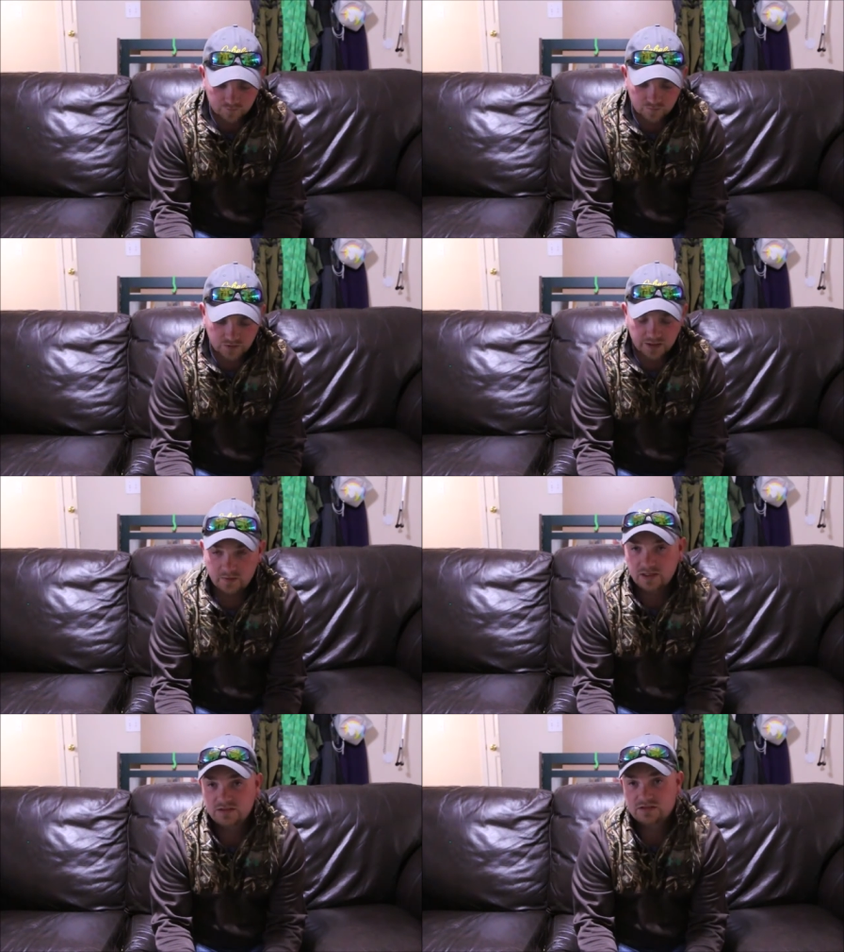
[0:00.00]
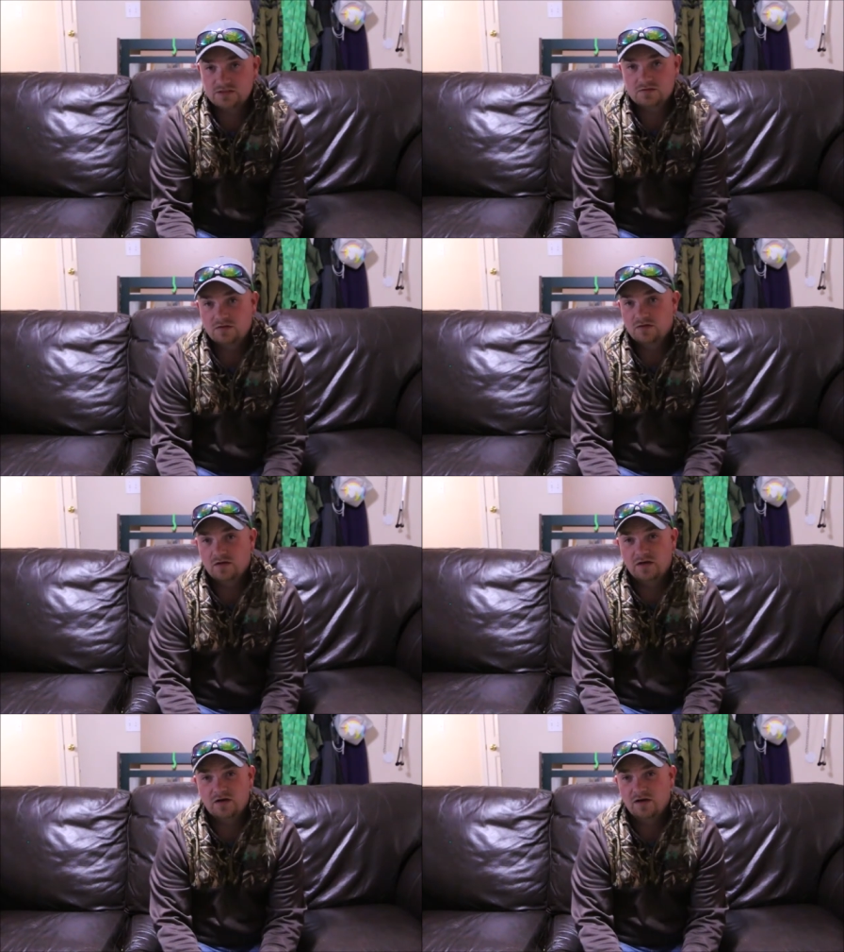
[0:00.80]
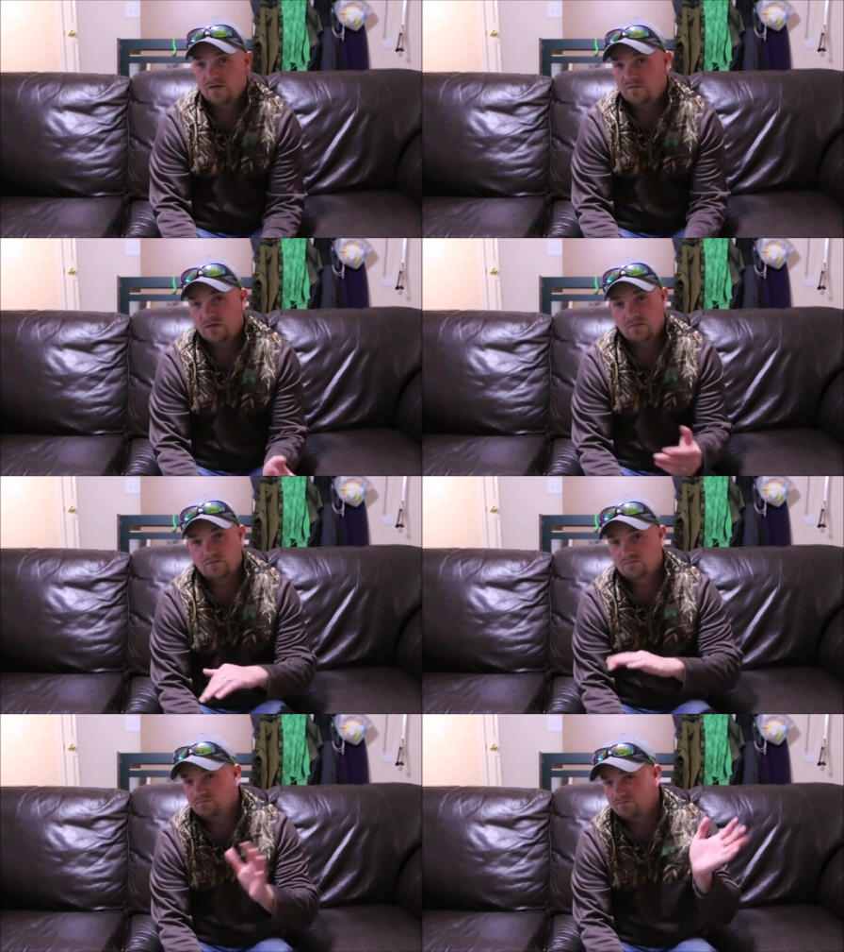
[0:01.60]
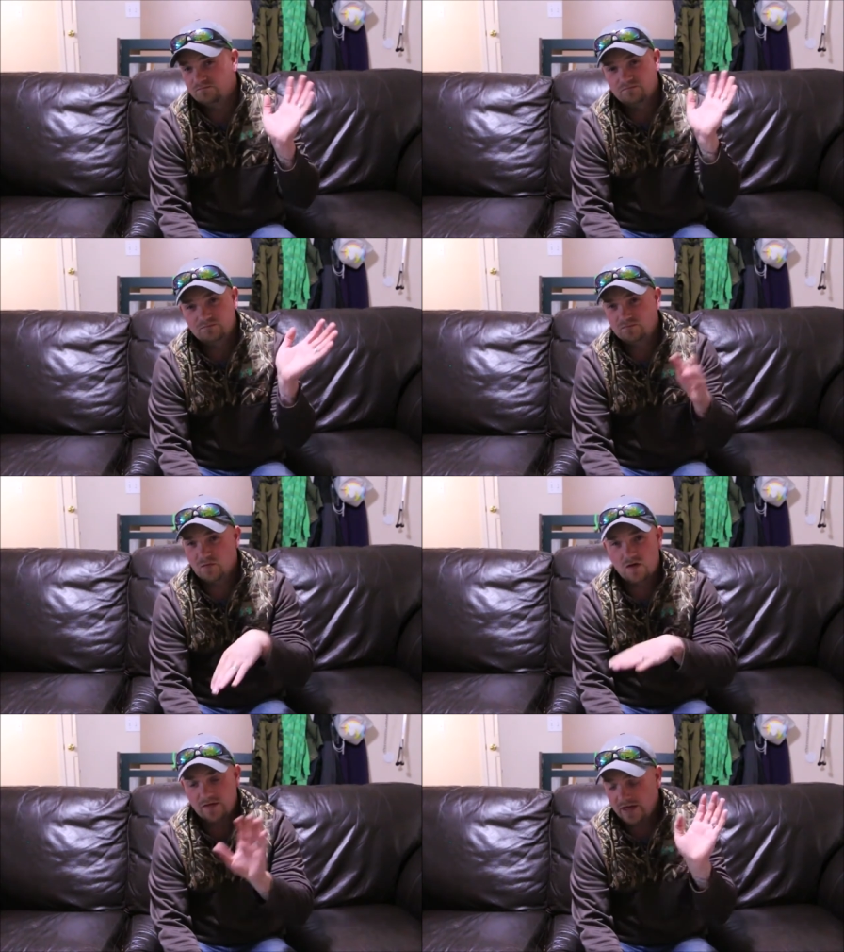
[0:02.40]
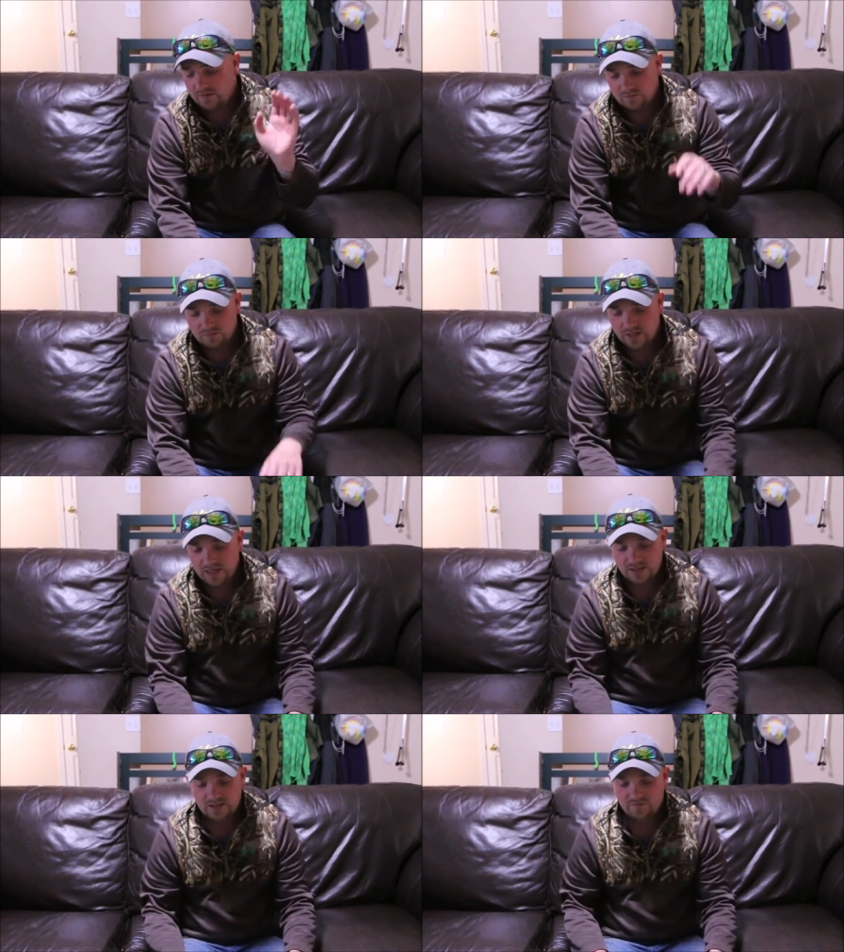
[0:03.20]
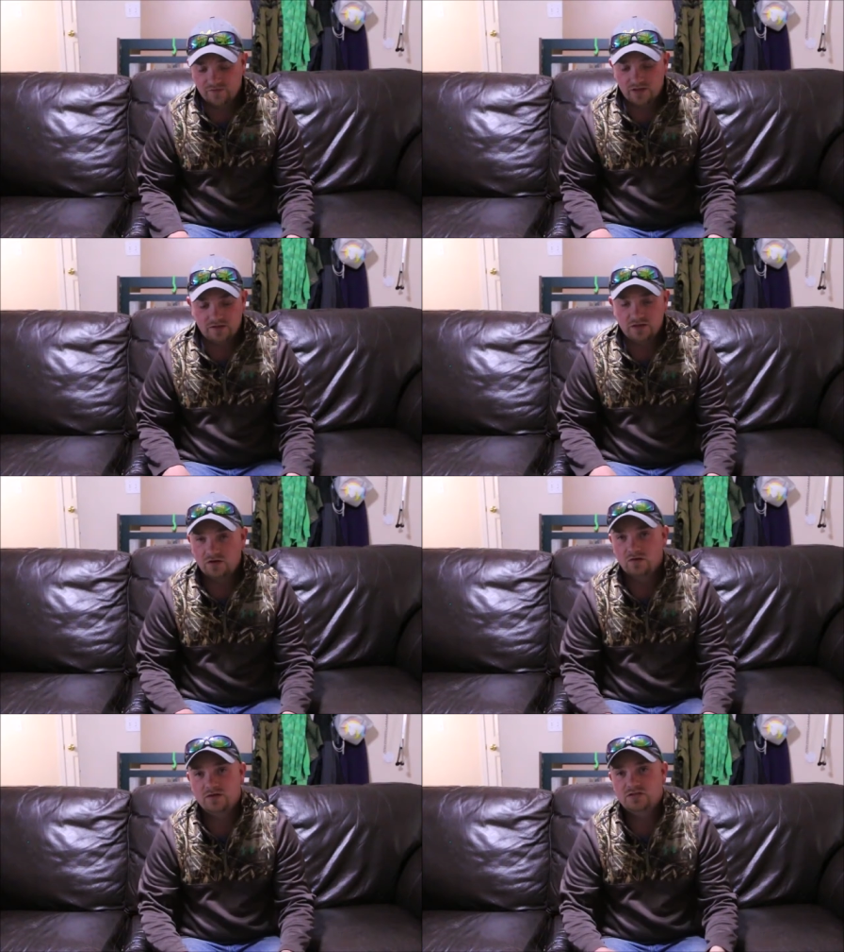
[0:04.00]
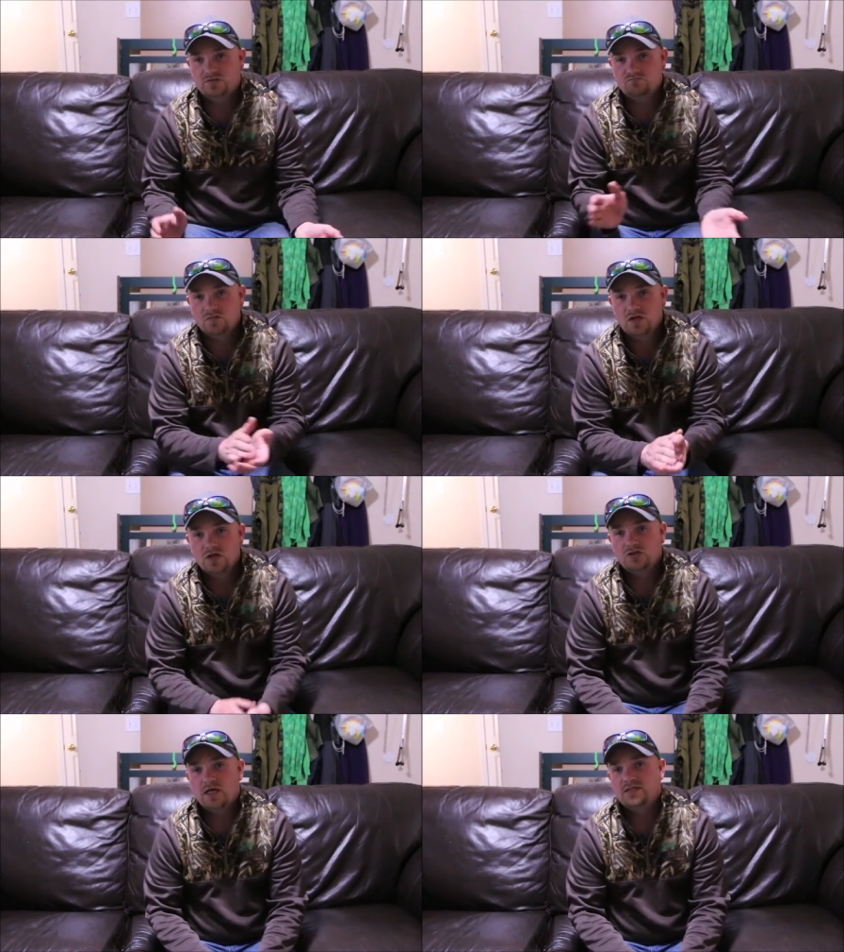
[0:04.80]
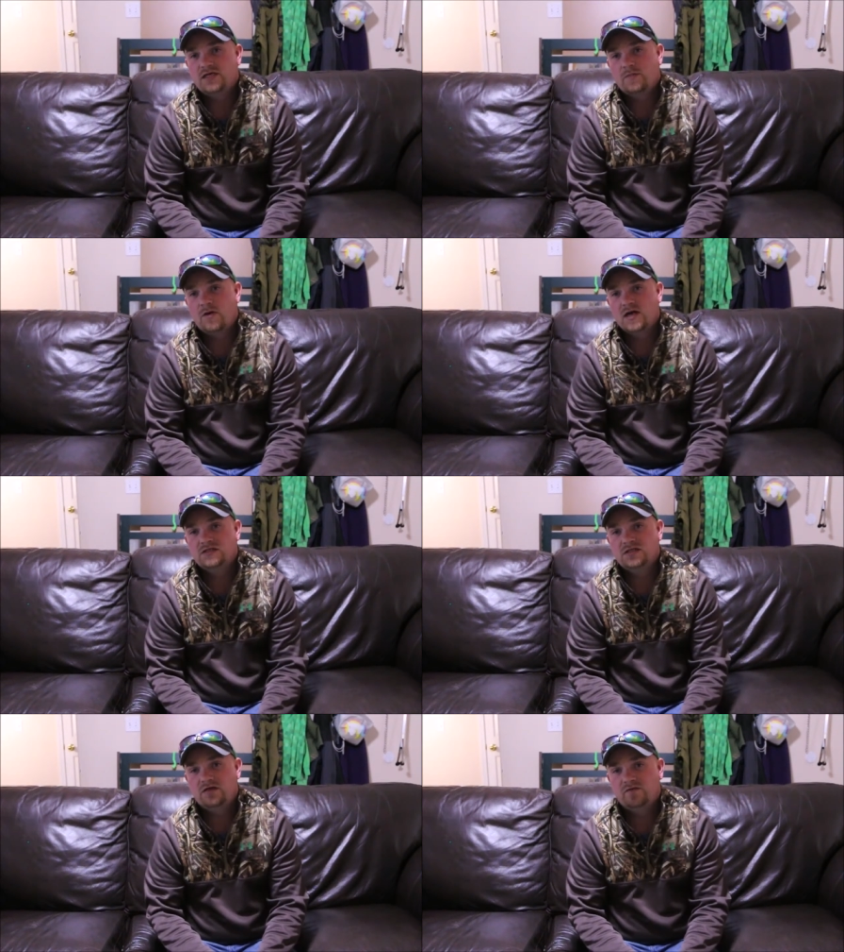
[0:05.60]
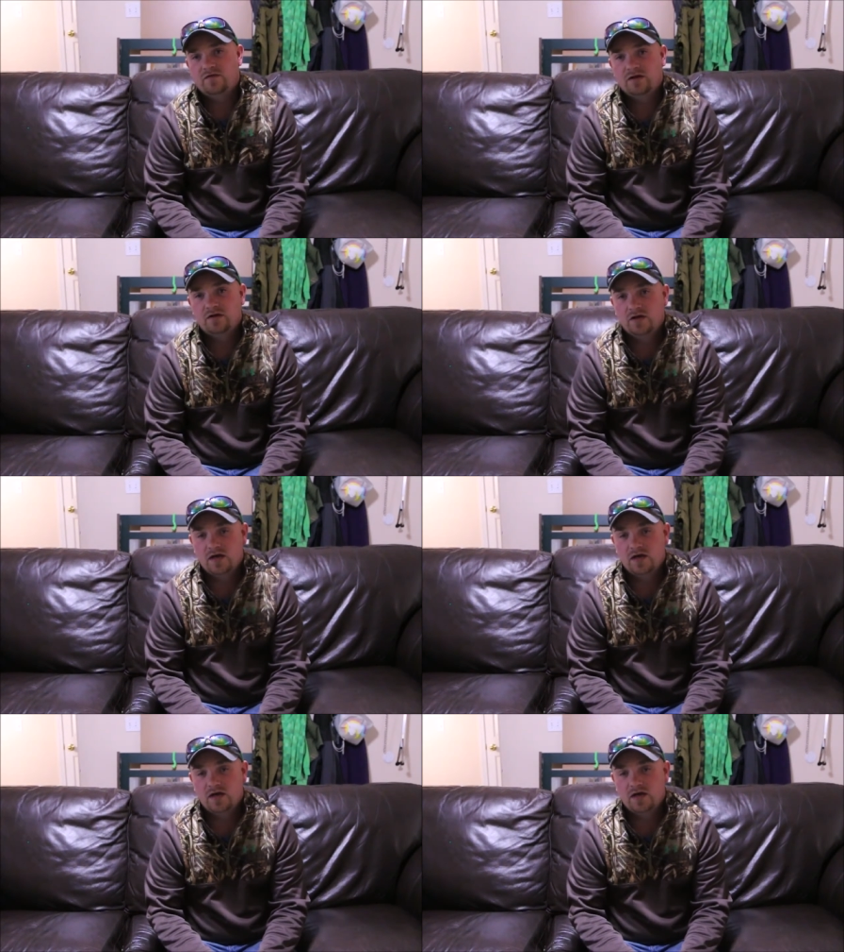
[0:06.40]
anyways, enough of all that negativity. Let's try to stay positive, and